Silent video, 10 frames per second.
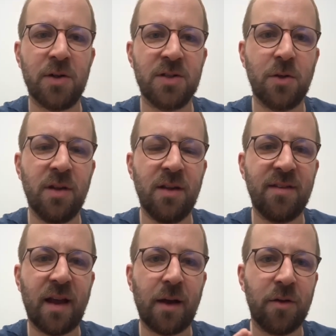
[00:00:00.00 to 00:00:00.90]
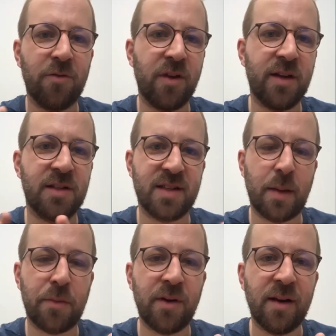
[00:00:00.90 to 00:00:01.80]
So these are configured
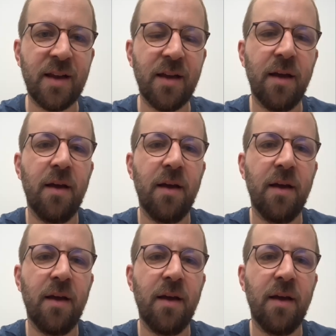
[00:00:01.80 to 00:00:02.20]
separately